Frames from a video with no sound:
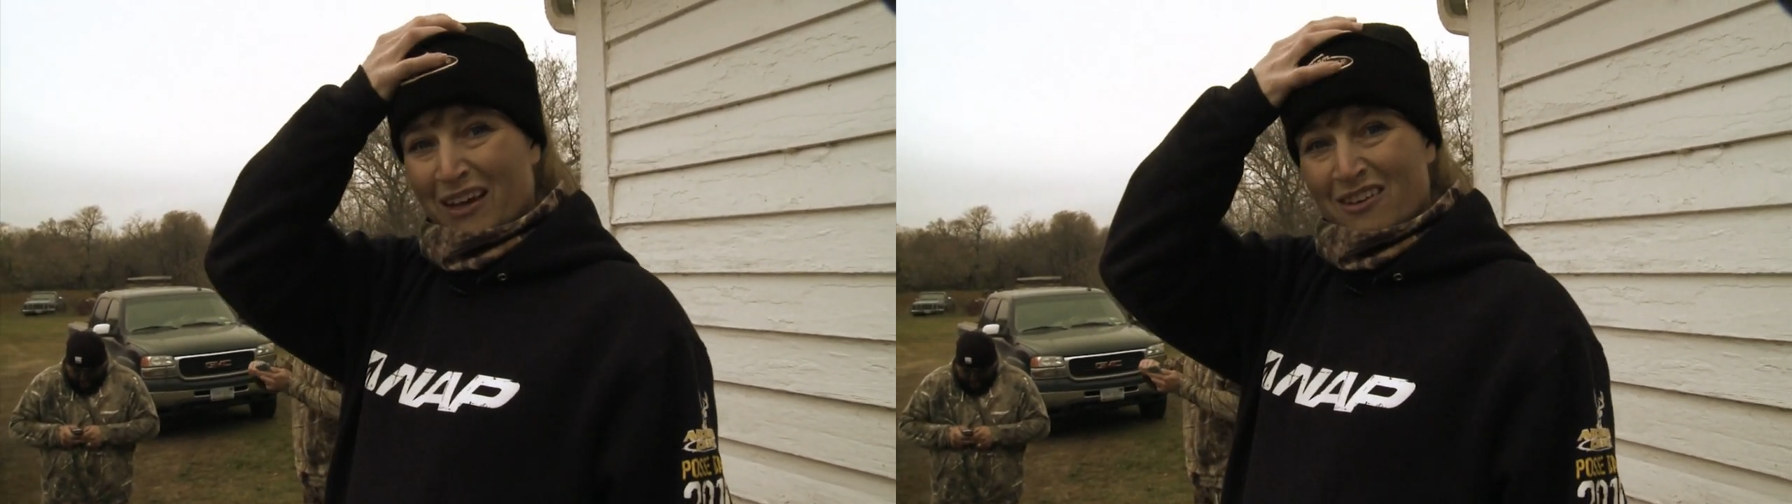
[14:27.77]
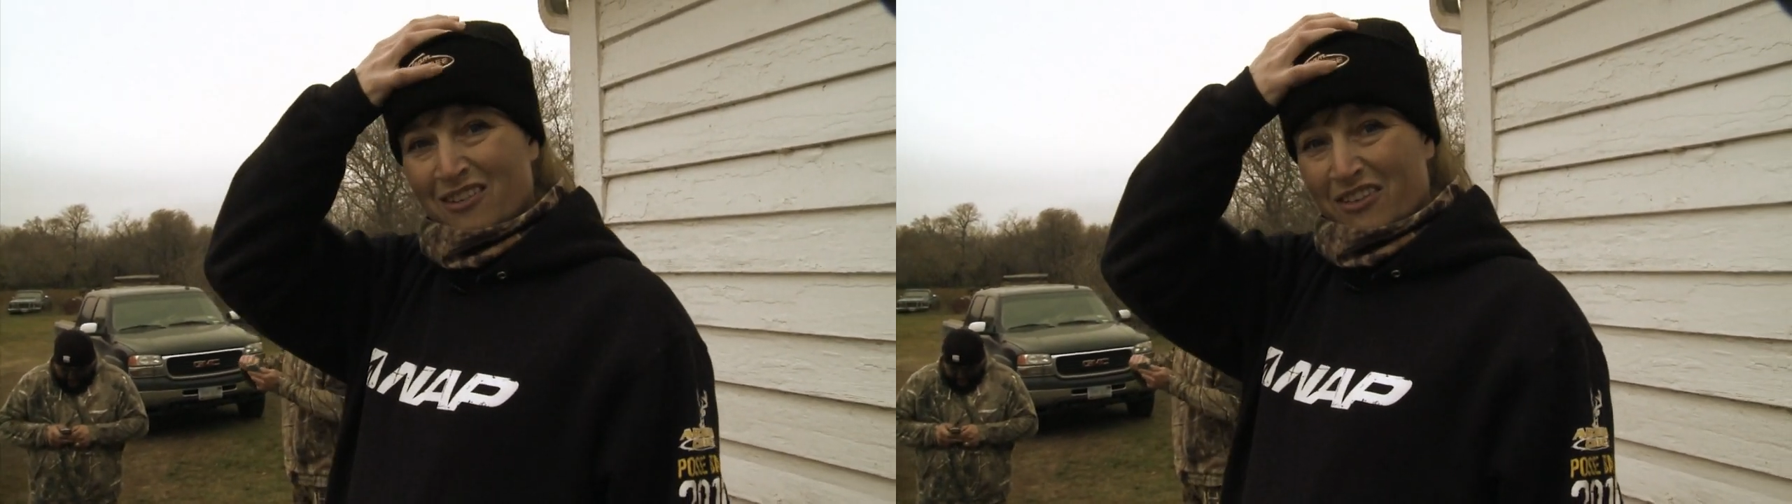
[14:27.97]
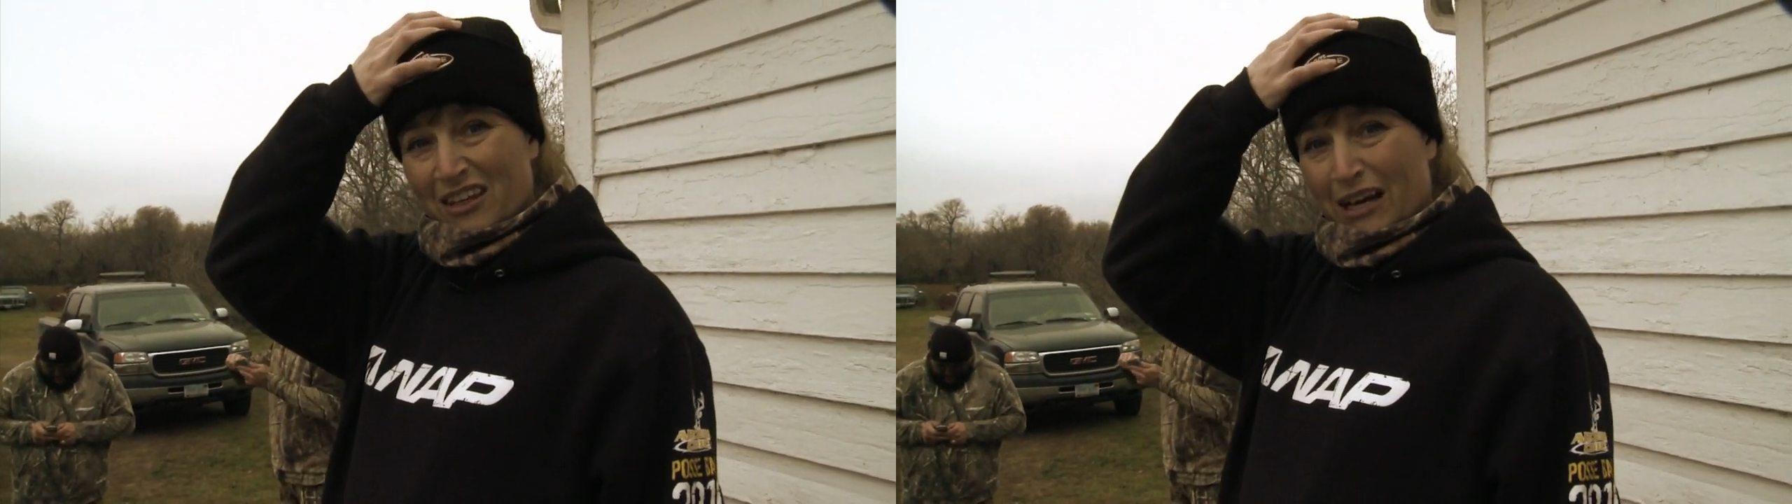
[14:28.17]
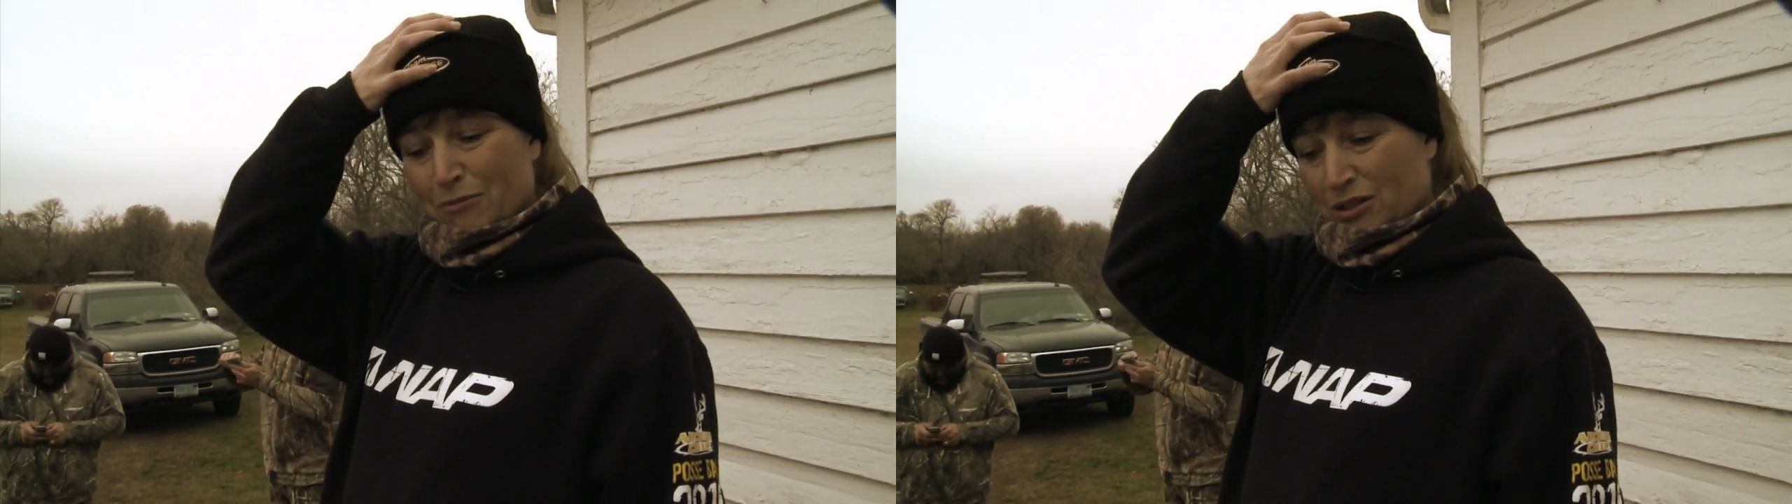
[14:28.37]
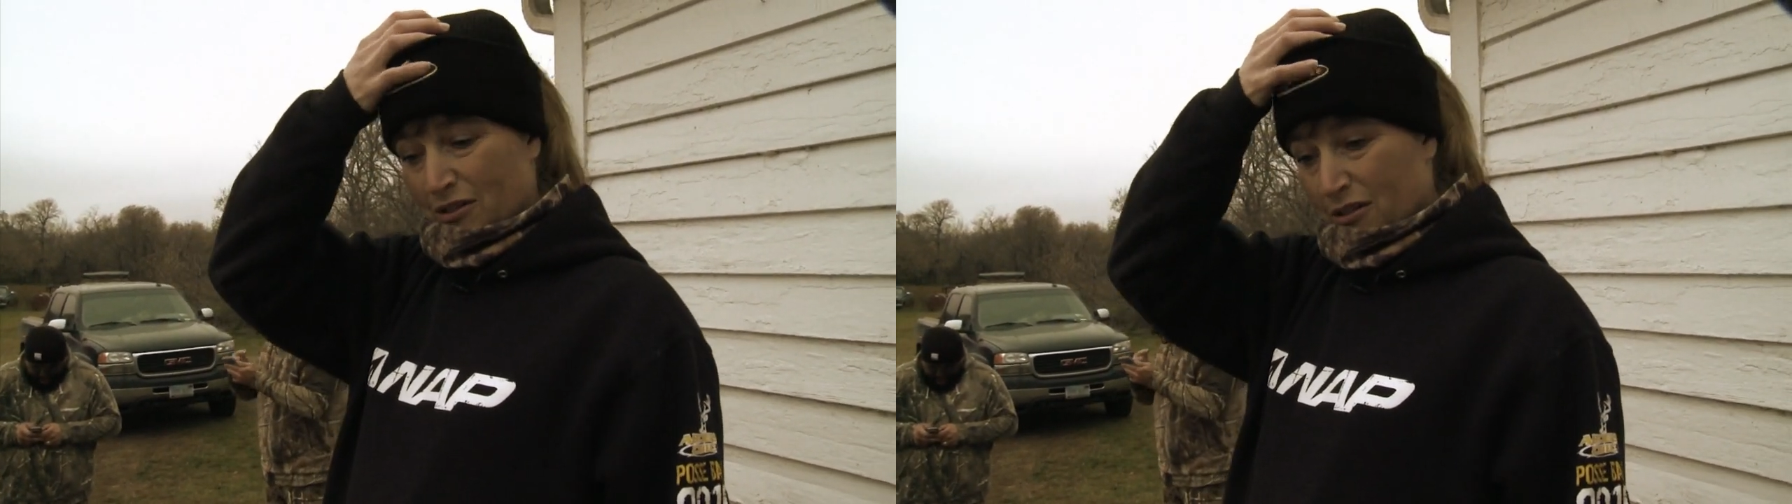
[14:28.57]
So I think
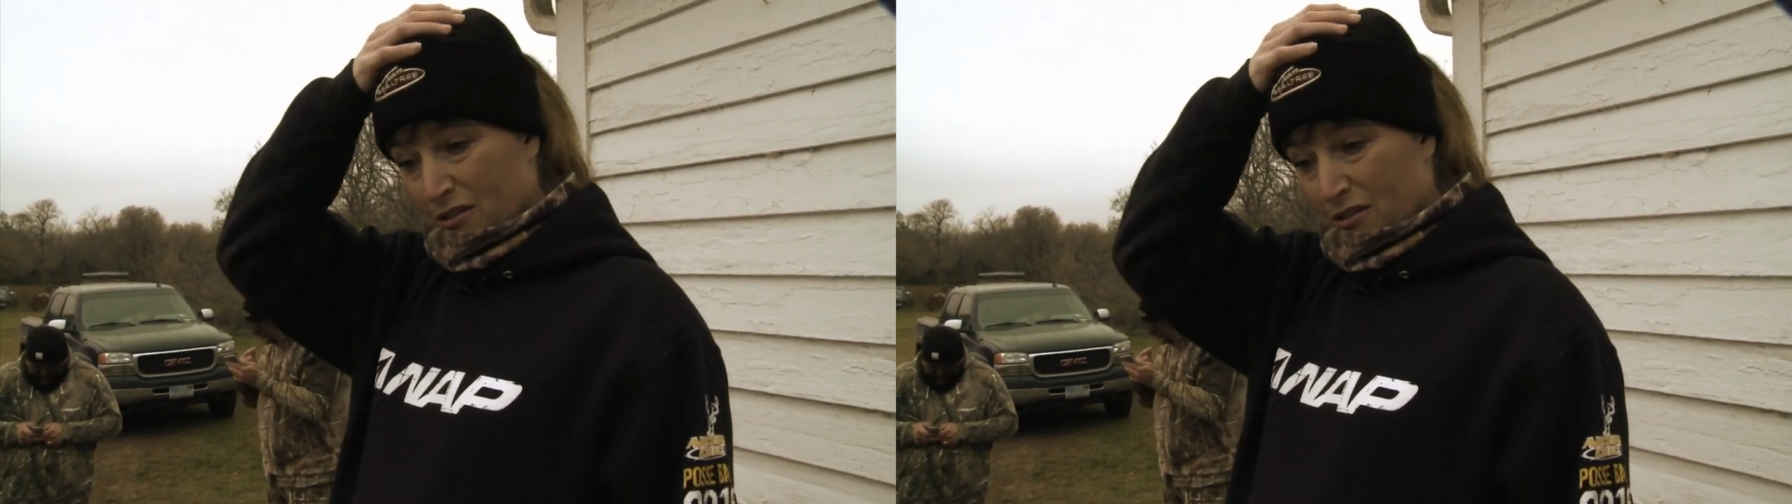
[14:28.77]
I'm just going